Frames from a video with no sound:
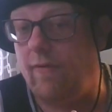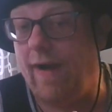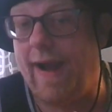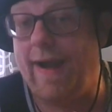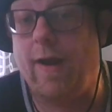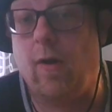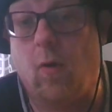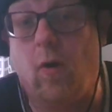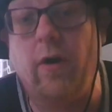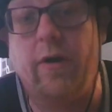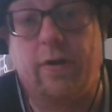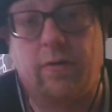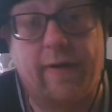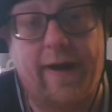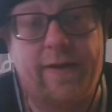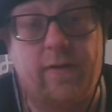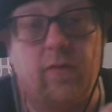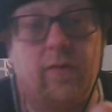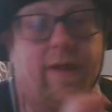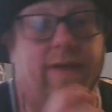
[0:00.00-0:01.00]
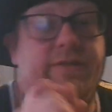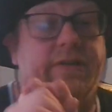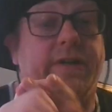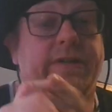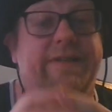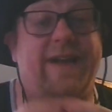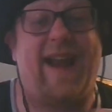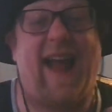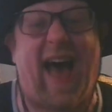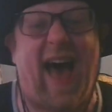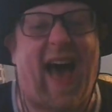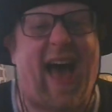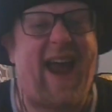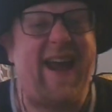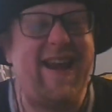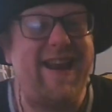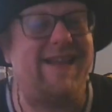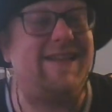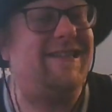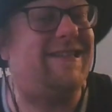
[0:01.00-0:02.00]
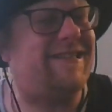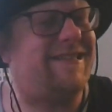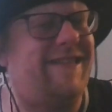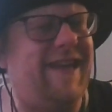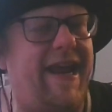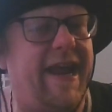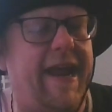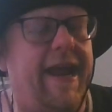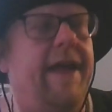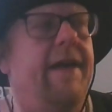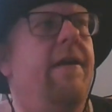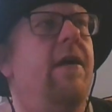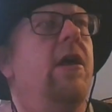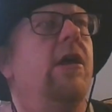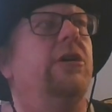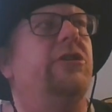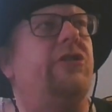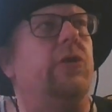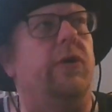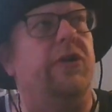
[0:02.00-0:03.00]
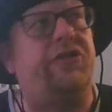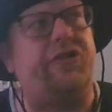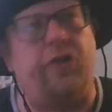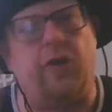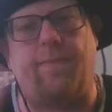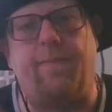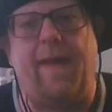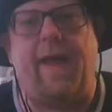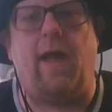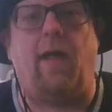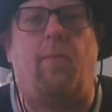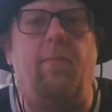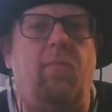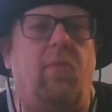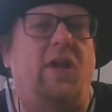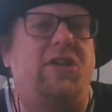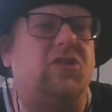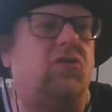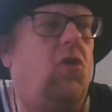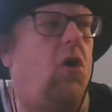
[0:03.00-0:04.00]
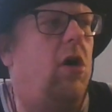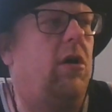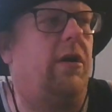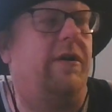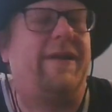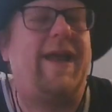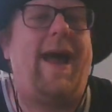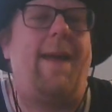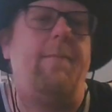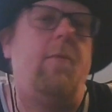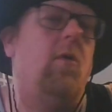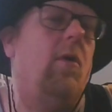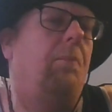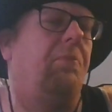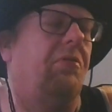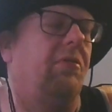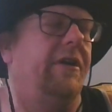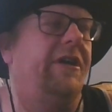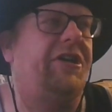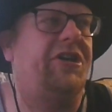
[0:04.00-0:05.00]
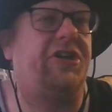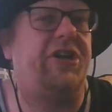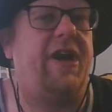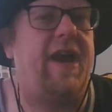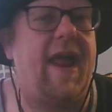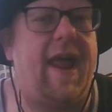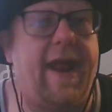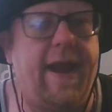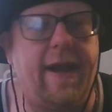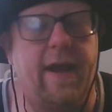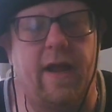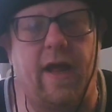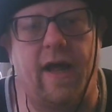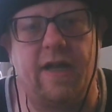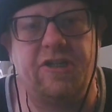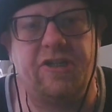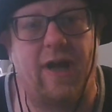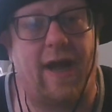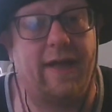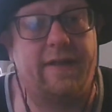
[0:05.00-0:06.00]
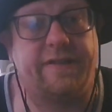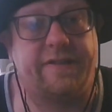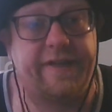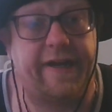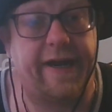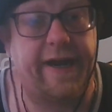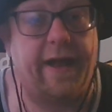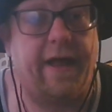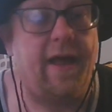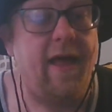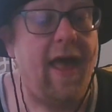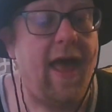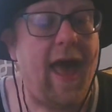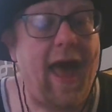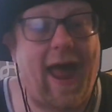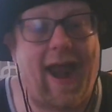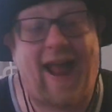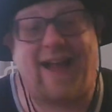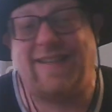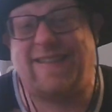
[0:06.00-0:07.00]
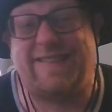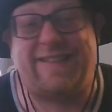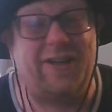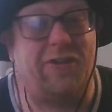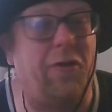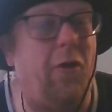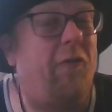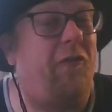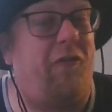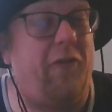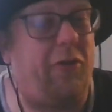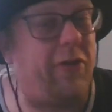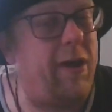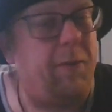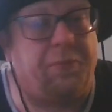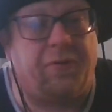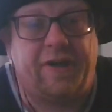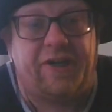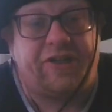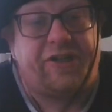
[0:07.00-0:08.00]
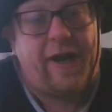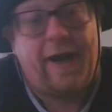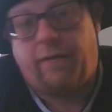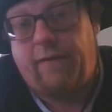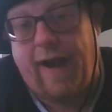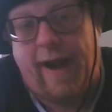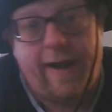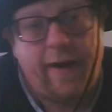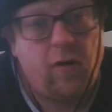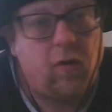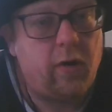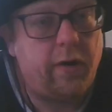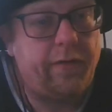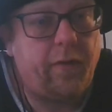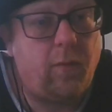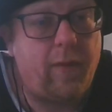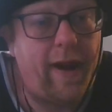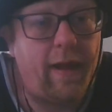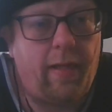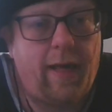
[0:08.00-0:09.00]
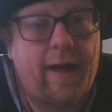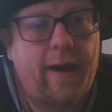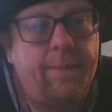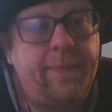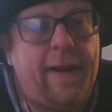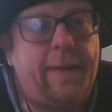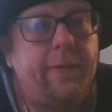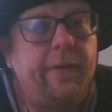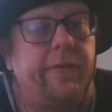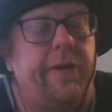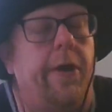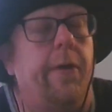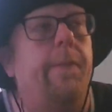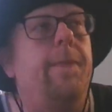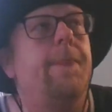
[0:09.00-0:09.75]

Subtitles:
Randy Orton great to a lesser extent, I didn't see. So it took me a much longer time to appreciate John Cena, and I still don't fully appreciate Randy Orton the way a lot of people do.